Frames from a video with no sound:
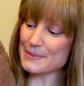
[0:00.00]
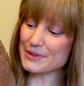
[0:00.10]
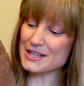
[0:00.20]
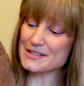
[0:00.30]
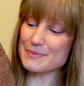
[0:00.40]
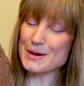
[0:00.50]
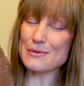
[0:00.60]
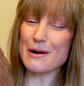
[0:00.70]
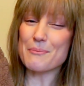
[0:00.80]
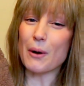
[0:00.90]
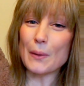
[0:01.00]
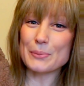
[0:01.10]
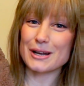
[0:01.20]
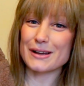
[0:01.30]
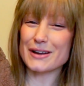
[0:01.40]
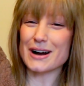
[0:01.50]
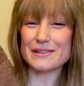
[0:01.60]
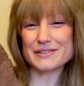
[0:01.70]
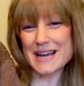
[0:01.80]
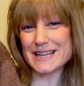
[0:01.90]
These have been quite popular, the kind
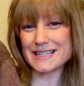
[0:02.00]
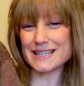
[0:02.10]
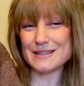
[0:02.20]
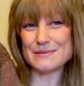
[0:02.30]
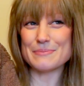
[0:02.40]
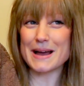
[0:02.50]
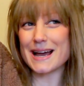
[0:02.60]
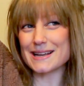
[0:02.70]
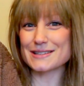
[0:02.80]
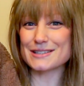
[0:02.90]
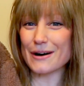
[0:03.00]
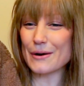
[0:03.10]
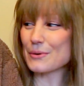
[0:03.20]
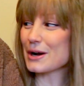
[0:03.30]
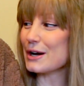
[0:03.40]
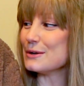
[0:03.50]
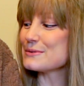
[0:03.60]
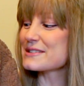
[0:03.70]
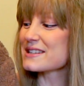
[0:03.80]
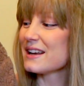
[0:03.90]
of teddy bear style
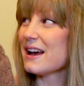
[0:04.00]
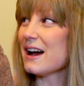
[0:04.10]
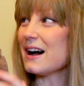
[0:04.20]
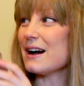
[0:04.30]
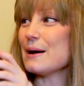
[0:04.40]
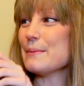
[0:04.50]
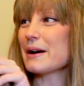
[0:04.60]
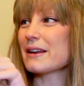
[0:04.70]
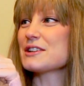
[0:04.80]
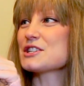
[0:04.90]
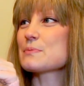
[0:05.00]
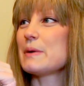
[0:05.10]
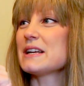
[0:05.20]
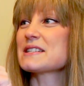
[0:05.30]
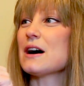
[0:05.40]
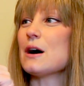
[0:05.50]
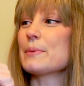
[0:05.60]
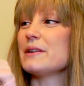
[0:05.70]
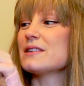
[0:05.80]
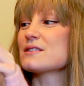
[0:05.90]
coats, and I just picked it
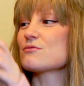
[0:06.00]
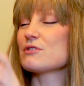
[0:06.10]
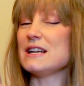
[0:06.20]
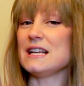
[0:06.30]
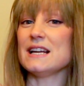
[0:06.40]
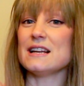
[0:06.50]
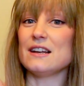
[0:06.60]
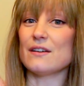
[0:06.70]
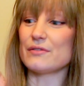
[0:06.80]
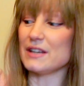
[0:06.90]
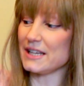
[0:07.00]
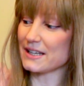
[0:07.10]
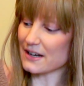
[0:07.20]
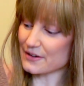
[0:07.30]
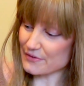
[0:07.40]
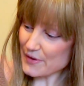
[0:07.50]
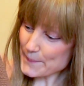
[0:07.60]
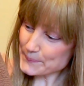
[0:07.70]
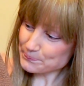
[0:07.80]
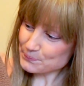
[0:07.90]
up in this really lovely kind of,
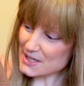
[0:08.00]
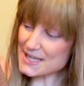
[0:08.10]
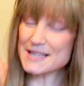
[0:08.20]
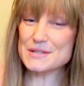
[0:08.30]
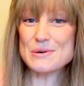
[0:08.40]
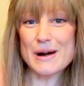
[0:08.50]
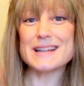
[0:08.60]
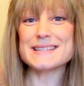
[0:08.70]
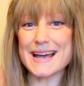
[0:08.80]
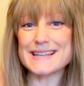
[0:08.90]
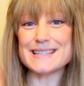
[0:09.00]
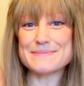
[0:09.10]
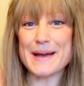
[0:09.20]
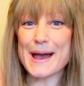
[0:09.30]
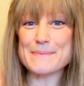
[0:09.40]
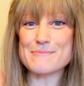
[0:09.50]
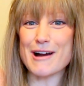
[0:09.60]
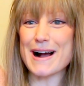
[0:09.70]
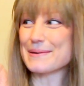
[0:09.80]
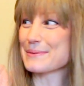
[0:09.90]
it is quite a teddy bear
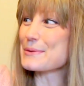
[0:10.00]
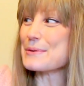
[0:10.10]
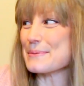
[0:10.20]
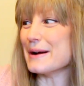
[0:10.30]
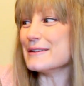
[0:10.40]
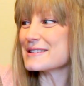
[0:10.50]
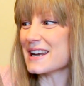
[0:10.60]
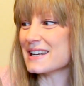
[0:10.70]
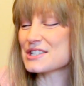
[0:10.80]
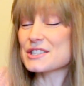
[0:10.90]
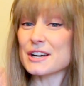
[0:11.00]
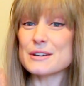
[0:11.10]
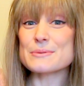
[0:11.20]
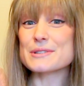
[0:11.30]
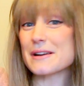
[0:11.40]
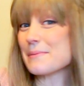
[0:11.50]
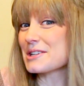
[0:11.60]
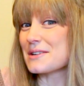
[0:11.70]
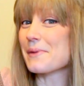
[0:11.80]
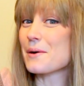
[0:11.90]
brown almost, and it just goes with so
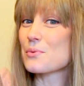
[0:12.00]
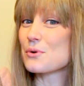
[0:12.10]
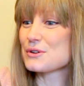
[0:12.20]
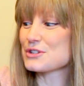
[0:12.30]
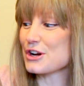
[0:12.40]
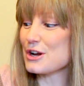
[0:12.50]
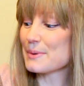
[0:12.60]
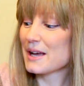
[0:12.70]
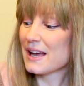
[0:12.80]
much in my wardrobe.